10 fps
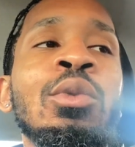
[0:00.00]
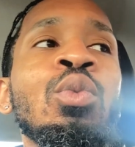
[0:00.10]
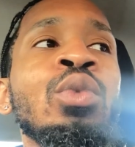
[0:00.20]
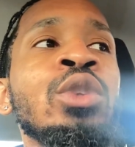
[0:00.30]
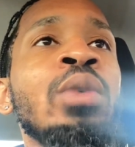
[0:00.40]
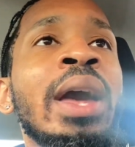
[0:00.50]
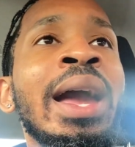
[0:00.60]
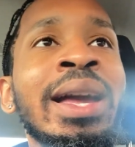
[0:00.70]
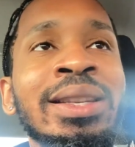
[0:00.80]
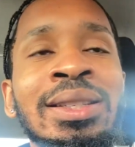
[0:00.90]
When you
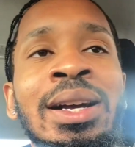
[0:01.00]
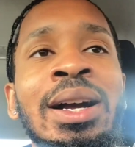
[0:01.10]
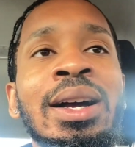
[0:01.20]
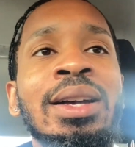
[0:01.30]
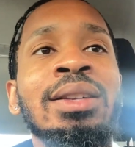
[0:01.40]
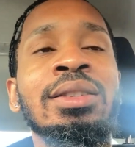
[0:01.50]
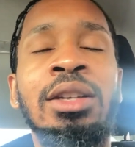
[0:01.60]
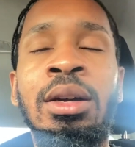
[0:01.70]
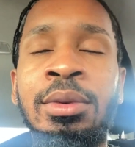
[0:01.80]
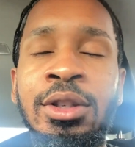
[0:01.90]
ask God to
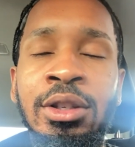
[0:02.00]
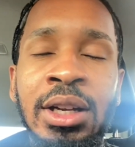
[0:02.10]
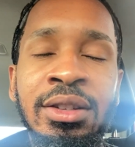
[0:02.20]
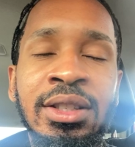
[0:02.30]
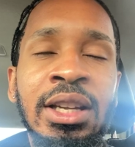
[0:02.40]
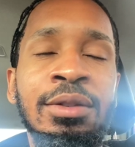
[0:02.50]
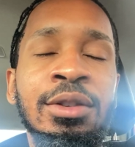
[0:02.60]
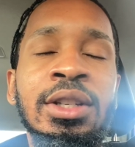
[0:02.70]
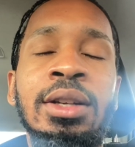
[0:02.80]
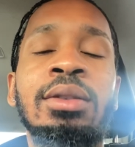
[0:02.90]
come into your life, save you,
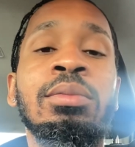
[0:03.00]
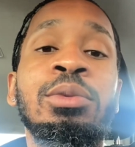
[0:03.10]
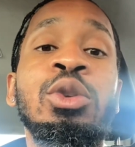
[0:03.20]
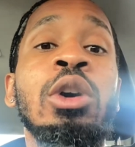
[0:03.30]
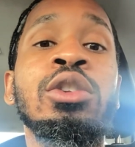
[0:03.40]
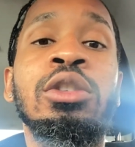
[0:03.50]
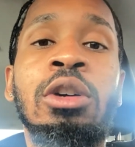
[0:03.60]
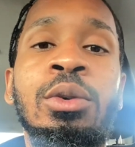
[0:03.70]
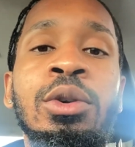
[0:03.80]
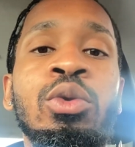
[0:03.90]
say, let me do altar
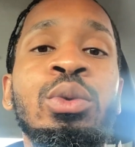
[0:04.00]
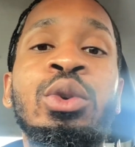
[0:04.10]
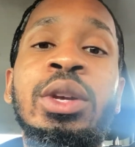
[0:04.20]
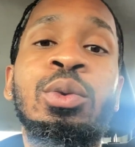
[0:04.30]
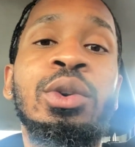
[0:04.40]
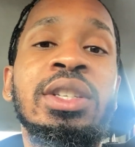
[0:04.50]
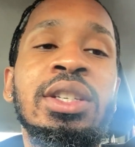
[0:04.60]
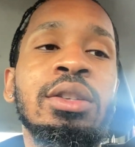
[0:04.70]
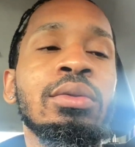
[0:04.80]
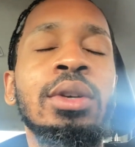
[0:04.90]
call real quick. We'll
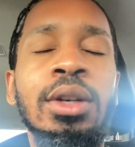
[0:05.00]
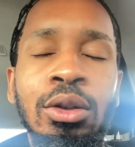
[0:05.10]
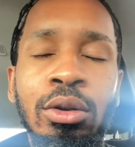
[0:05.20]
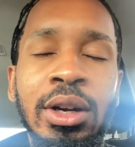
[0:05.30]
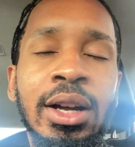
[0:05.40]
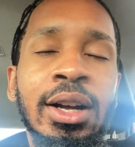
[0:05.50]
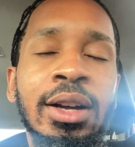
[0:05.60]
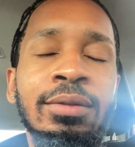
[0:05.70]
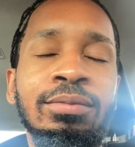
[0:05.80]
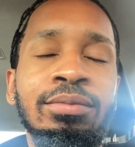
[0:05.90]
continue. Lord
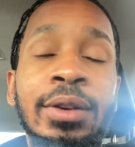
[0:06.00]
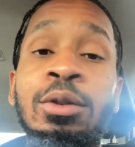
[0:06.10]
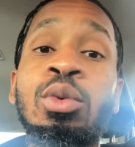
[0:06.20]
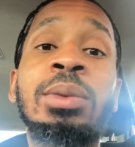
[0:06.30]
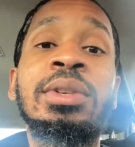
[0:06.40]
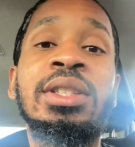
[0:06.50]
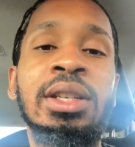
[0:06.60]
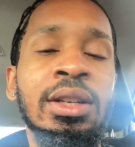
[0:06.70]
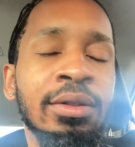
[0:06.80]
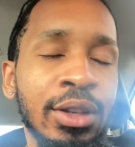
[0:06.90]
God, if you want to be
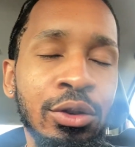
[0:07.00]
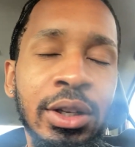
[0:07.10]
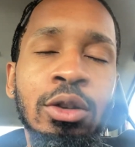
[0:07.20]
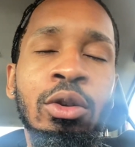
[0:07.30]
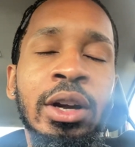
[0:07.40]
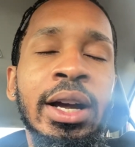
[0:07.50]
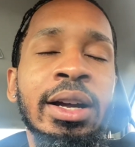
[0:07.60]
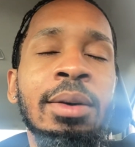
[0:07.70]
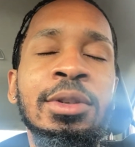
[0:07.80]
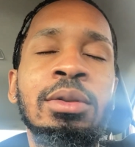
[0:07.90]
saved, you say, Lord God,
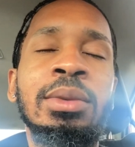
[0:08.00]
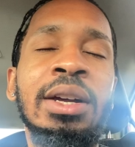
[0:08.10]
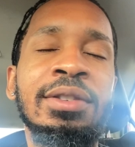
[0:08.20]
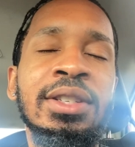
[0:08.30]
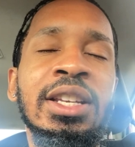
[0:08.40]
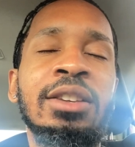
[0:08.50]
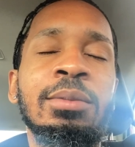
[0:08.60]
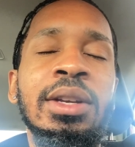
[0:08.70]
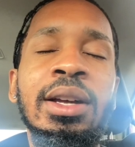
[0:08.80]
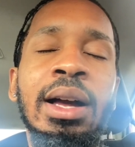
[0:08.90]
come into my life and save
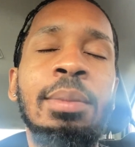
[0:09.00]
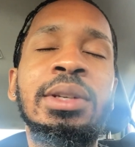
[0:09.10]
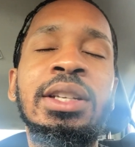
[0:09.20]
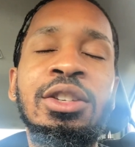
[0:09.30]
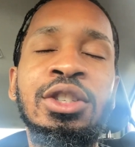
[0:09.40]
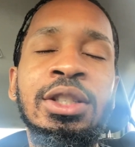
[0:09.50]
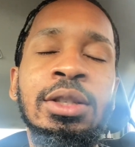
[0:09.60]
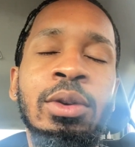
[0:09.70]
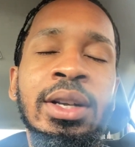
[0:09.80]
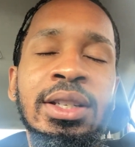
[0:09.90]
me. I believe Jesus
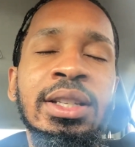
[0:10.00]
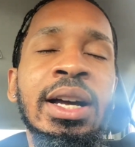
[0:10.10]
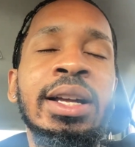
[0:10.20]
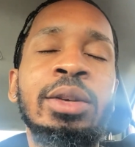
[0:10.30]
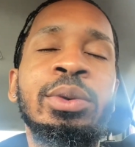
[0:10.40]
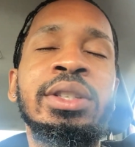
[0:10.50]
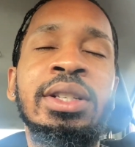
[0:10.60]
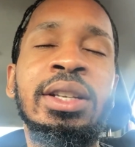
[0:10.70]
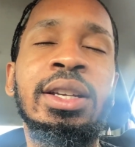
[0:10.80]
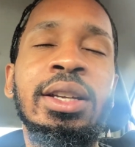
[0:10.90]
Christ, He died, He risen
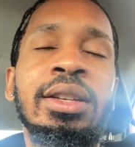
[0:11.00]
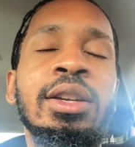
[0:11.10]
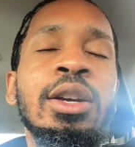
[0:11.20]
again.